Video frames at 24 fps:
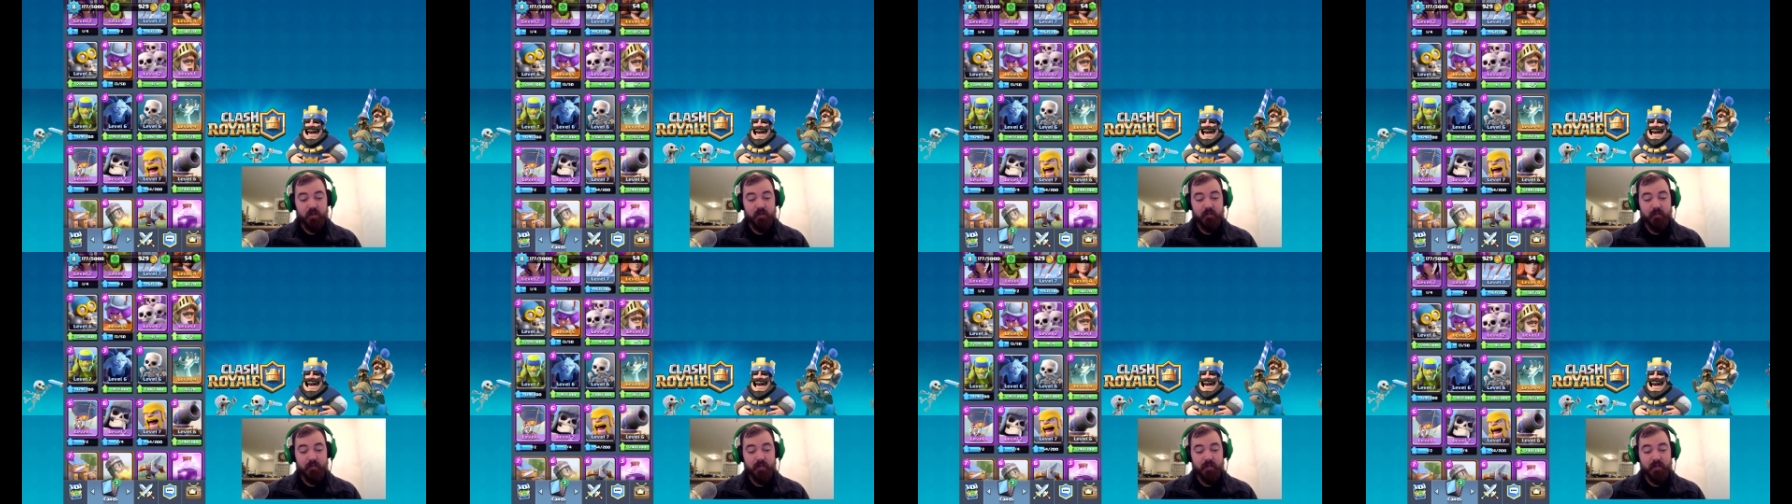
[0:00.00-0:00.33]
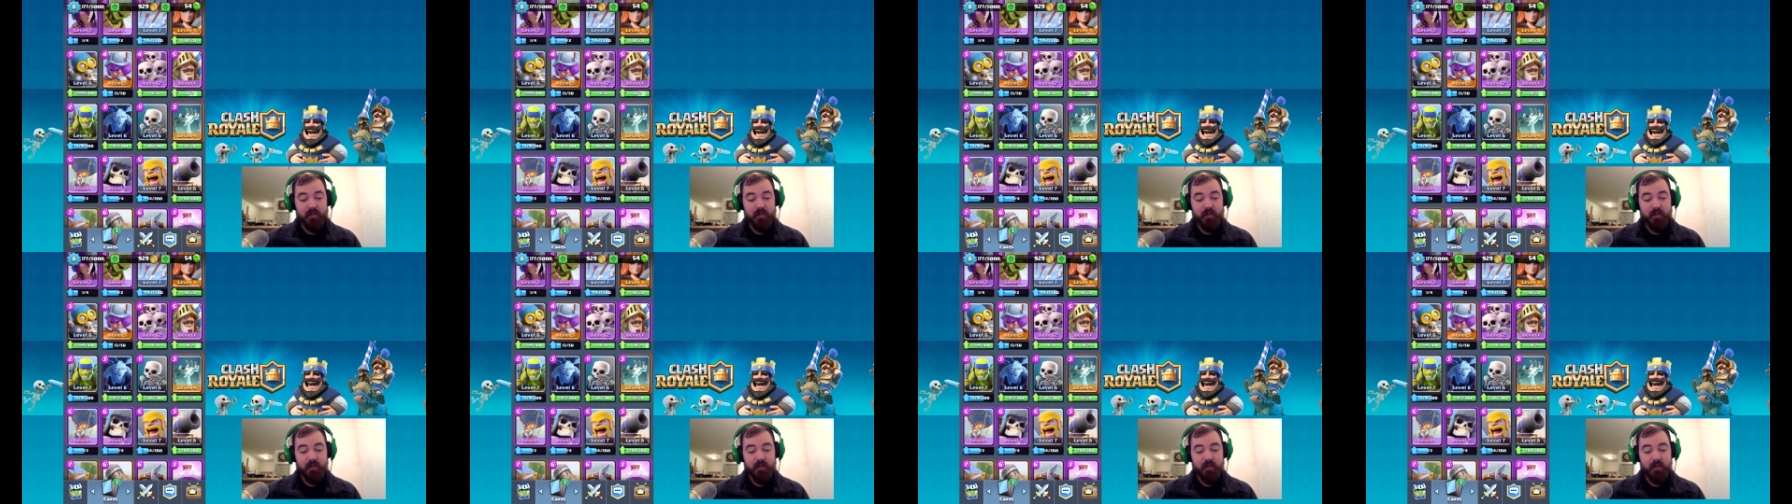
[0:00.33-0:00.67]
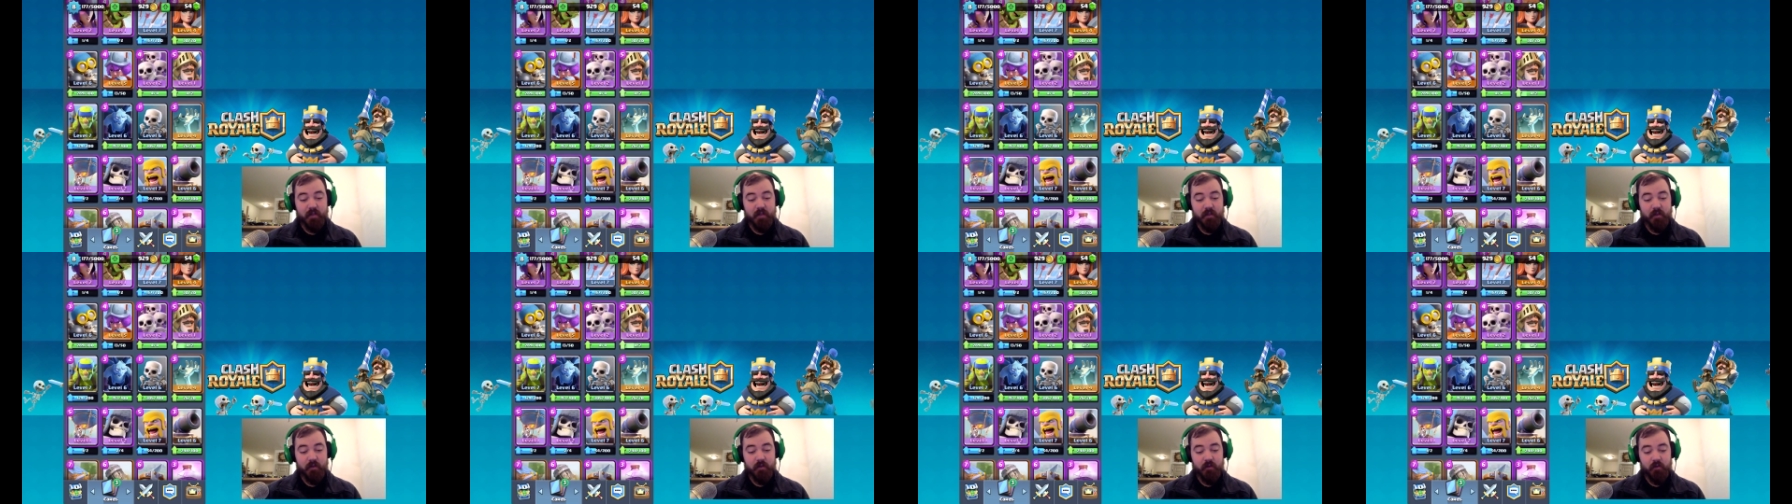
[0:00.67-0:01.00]

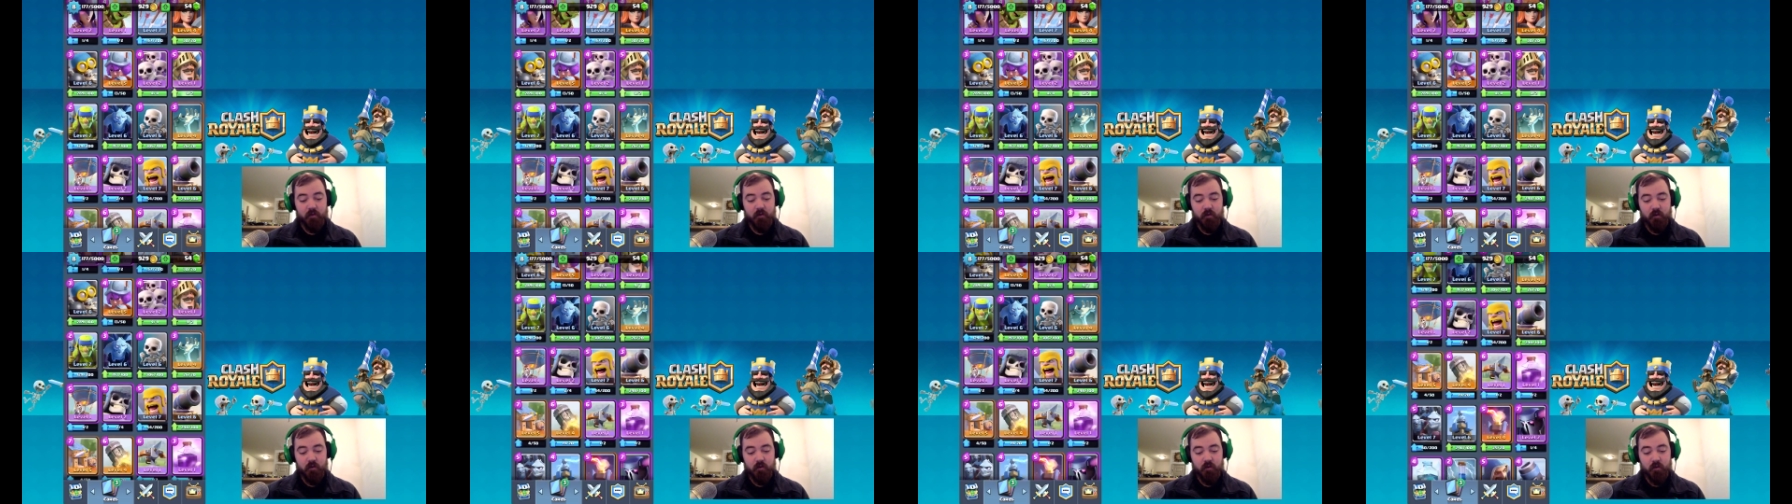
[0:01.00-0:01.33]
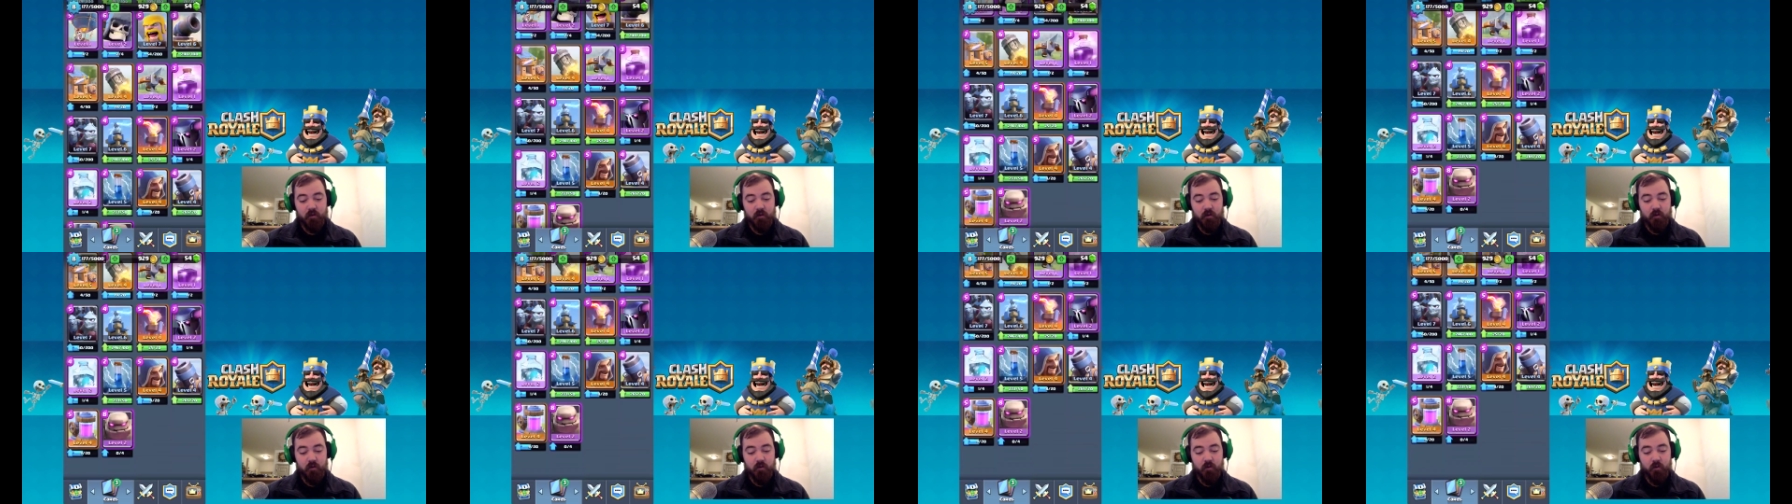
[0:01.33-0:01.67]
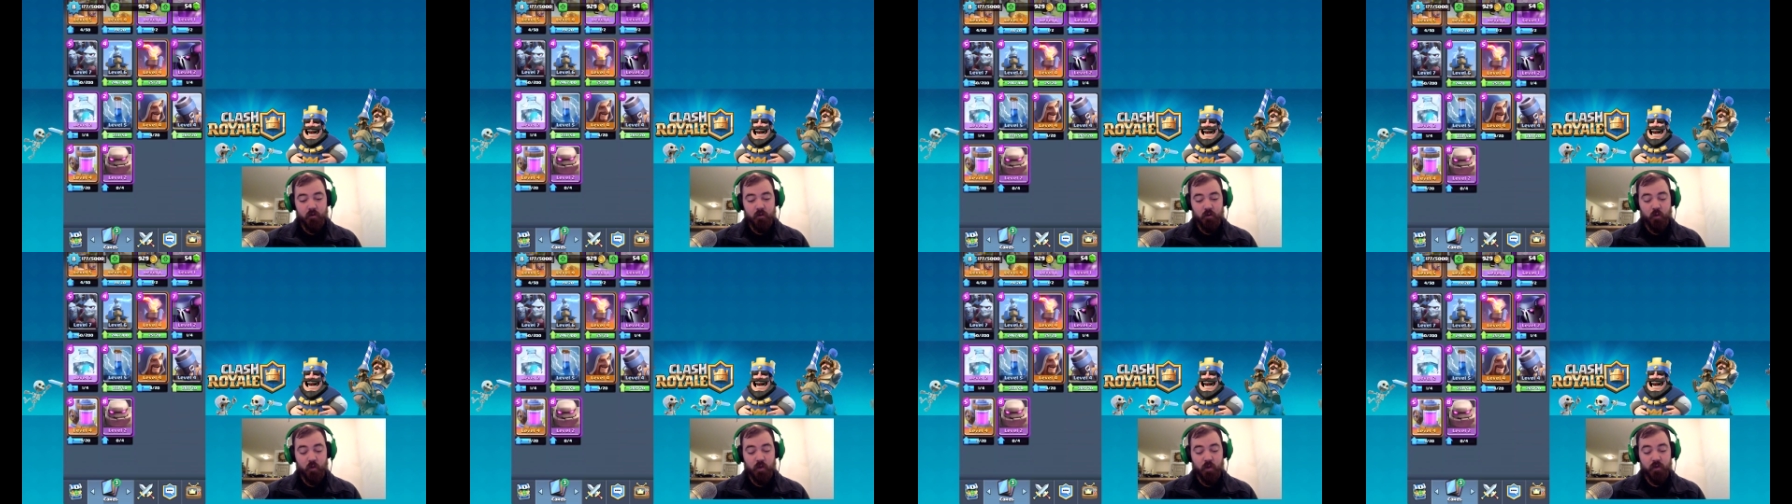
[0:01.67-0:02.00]
Musketeer or
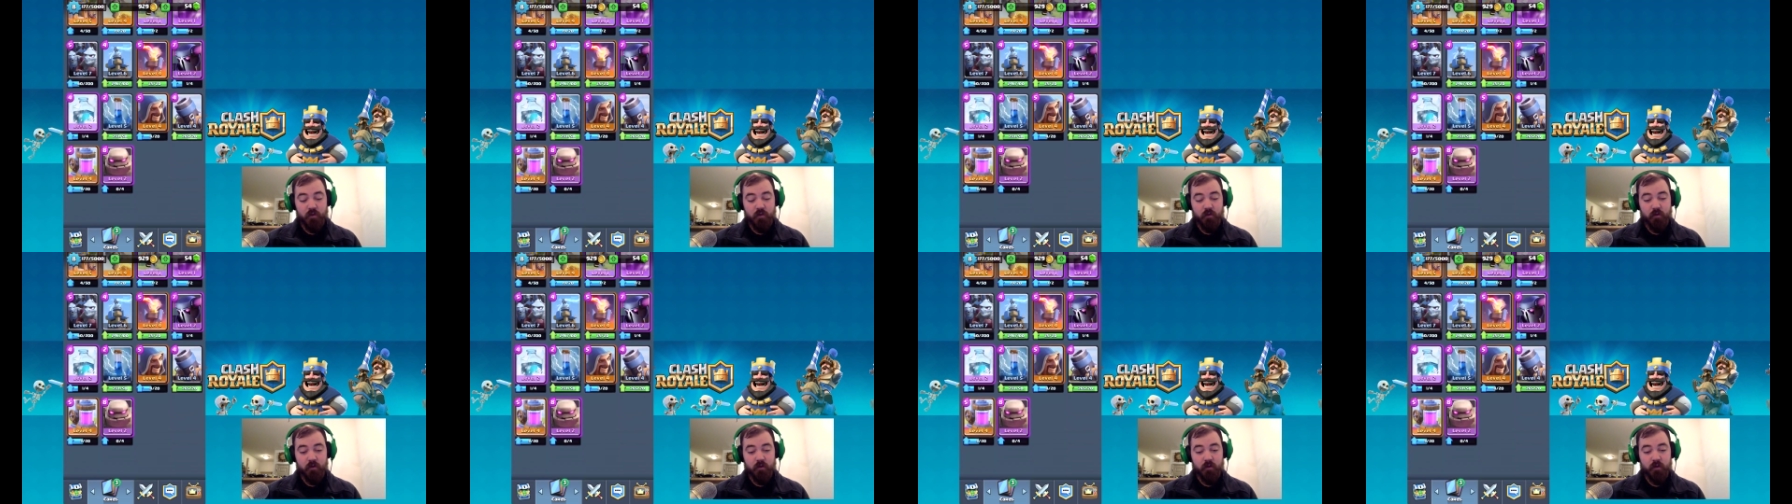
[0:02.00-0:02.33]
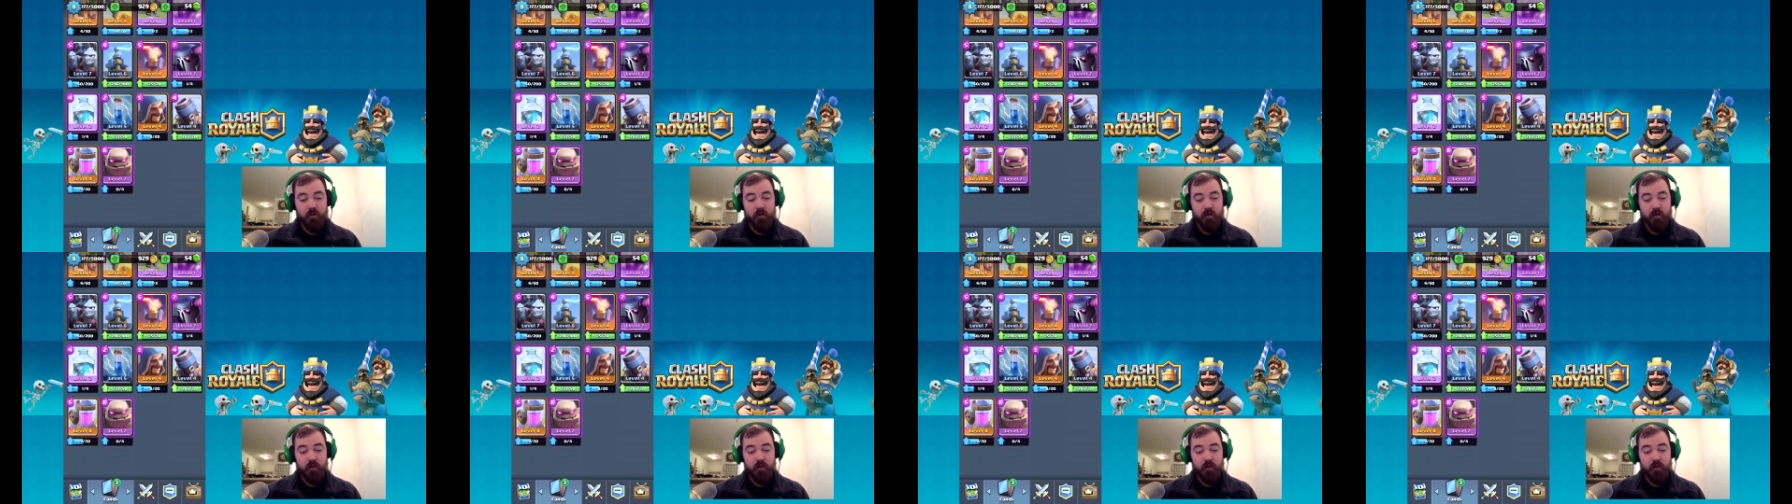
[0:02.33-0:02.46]
the Wizard,